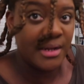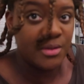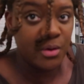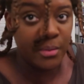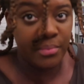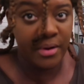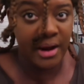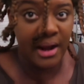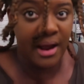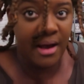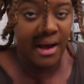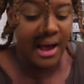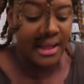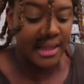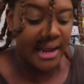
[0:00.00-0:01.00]
I do a braid
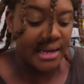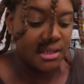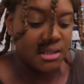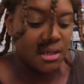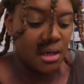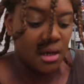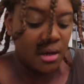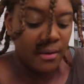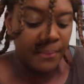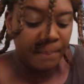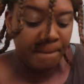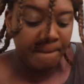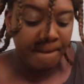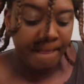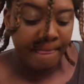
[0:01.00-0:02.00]
out, I like to
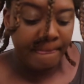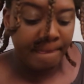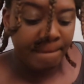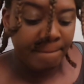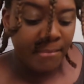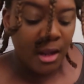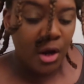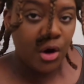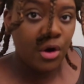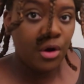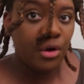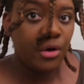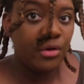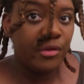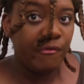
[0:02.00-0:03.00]

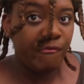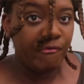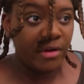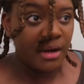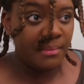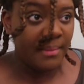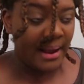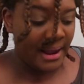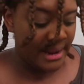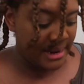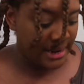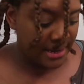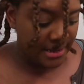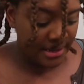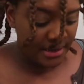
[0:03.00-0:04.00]
curl the front of my
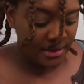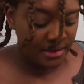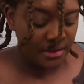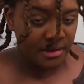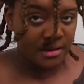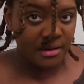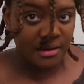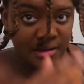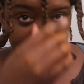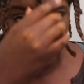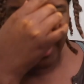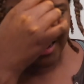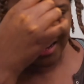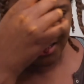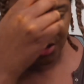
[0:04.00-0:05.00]
head.
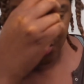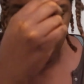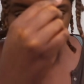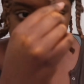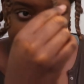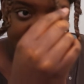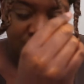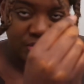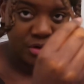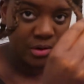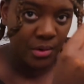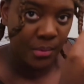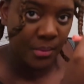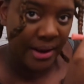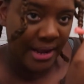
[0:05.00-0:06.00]
Like, I like to curl my hair a
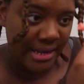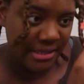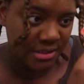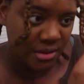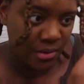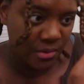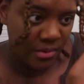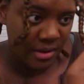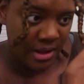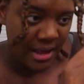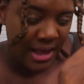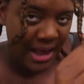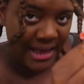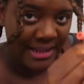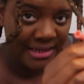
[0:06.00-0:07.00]
certain way, so
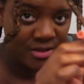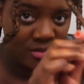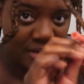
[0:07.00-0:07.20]
I like